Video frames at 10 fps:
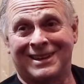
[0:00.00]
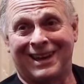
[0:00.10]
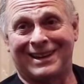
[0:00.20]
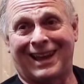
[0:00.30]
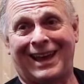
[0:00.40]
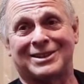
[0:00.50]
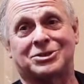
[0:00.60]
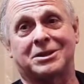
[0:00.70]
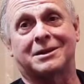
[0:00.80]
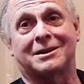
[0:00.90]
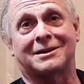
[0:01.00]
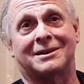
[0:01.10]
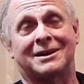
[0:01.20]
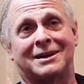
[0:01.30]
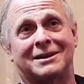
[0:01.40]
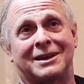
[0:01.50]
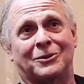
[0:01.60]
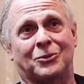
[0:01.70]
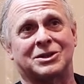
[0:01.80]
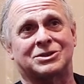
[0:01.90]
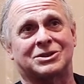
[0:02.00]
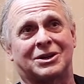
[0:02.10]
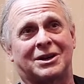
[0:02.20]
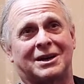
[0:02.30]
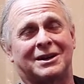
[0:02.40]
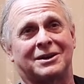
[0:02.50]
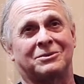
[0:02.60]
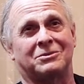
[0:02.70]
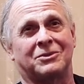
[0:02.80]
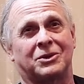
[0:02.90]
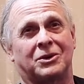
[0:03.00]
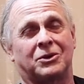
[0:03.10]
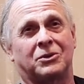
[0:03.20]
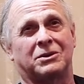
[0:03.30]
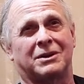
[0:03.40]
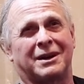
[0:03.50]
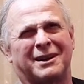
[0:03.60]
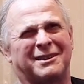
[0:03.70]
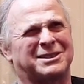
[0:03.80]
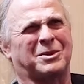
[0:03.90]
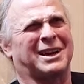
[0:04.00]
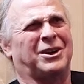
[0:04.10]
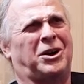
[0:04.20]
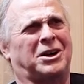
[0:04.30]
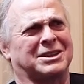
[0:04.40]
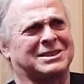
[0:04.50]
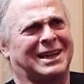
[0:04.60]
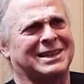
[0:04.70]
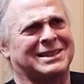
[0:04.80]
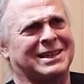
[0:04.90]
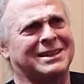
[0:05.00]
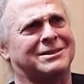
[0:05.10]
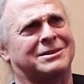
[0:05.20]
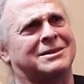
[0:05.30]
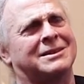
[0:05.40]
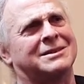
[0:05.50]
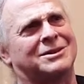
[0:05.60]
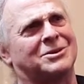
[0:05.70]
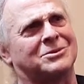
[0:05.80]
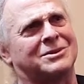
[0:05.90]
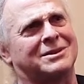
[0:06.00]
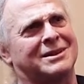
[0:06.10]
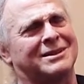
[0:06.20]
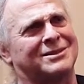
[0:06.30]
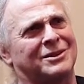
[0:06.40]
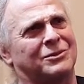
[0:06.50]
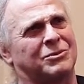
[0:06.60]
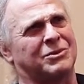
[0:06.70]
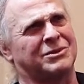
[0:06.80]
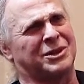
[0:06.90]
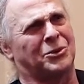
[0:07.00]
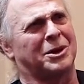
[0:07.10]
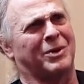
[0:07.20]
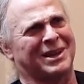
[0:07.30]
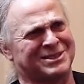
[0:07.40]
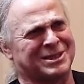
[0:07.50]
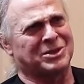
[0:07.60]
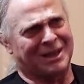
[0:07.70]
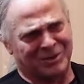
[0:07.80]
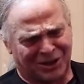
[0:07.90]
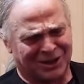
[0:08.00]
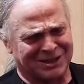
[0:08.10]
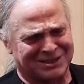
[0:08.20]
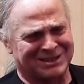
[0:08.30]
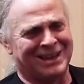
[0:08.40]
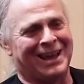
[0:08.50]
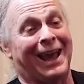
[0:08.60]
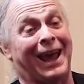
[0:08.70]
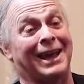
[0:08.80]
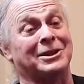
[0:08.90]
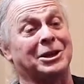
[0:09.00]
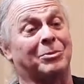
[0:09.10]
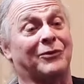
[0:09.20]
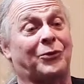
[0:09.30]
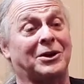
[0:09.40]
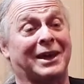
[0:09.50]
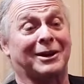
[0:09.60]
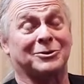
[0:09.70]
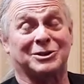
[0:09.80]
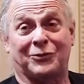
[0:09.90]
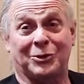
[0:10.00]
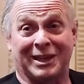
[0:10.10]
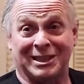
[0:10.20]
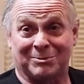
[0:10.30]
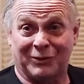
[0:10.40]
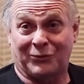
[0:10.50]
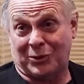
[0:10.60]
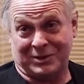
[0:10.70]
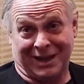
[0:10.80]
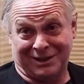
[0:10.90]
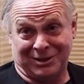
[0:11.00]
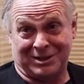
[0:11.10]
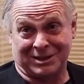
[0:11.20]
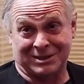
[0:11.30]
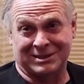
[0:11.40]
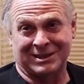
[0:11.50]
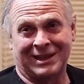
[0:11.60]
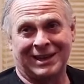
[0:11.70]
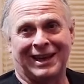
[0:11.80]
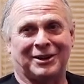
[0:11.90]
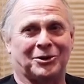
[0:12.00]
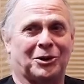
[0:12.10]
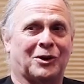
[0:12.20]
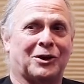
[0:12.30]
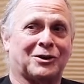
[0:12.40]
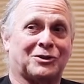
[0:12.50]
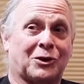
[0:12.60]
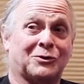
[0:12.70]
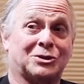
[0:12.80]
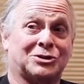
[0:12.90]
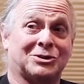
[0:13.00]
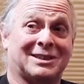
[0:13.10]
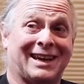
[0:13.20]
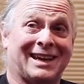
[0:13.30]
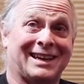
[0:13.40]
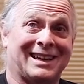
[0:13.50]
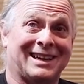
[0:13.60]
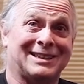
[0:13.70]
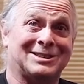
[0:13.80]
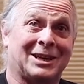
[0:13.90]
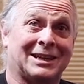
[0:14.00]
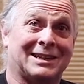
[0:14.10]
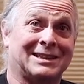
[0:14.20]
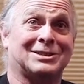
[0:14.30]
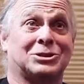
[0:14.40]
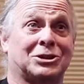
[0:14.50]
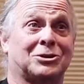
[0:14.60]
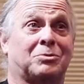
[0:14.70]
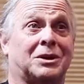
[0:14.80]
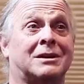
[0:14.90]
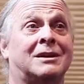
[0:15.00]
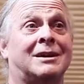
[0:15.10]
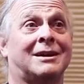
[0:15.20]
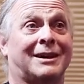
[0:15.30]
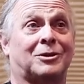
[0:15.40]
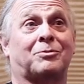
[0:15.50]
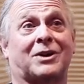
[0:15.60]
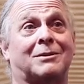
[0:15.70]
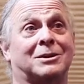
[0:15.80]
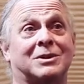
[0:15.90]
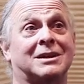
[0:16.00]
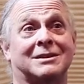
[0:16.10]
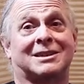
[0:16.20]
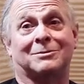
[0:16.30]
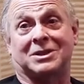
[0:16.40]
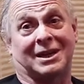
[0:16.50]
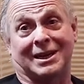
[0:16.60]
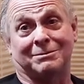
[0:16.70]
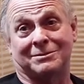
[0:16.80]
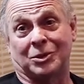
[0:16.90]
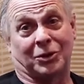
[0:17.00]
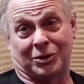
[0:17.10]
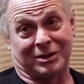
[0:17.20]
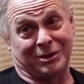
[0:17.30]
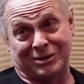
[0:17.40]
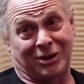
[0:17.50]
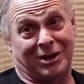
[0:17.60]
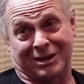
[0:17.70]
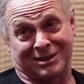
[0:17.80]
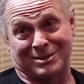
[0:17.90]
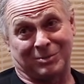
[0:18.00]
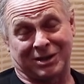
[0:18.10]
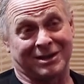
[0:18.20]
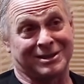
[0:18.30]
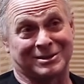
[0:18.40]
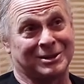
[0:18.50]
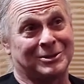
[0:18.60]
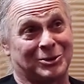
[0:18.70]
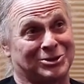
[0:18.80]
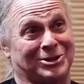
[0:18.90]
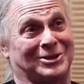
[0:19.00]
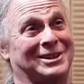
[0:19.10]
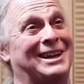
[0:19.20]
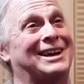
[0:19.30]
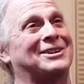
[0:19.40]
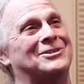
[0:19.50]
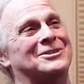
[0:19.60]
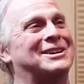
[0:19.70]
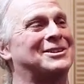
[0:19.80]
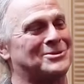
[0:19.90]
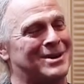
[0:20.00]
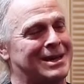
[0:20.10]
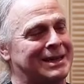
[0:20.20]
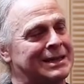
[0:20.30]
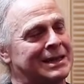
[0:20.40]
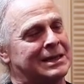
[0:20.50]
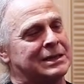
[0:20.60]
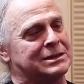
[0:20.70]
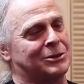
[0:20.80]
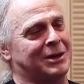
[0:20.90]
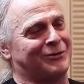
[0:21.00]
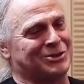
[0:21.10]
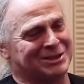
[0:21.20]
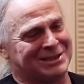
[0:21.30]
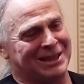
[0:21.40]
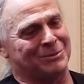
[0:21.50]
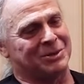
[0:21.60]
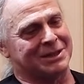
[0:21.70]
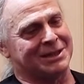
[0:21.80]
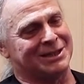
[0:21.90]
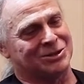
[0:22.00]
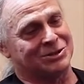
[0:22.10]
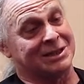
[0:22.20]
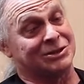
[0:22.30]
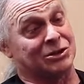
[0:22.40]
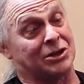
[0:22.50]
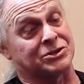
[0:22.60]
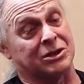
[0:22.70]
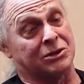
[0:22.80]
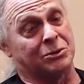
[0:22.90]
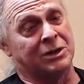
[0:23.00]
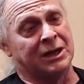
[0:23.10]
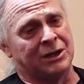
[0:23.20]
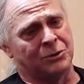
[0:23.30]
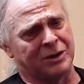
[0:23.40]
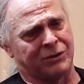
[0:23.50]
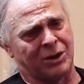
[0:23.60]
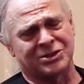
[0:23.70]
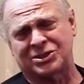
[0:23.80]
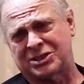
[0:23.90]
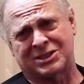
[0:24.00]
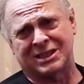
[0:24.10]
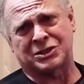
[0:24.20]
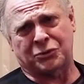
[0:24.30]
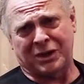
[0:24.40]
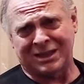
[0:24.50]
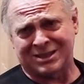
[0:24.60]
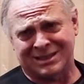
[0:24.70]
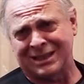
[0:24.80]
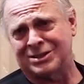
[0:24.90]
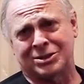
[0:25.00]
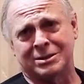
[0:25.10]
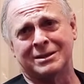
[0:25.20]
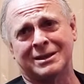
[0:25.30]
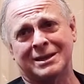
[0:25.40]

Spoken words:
And last year, it was something like August 19th. Don't worry about it. It's sometime in August. And the year before that, it was a few days before that in August. I don't know what Earth Overshoot Day is yet this year, but it'll probably be sometime earlier in August, because we're certainly not going the other way. So we have sustainability issues. And it's also, we've launched the 6th great extinction.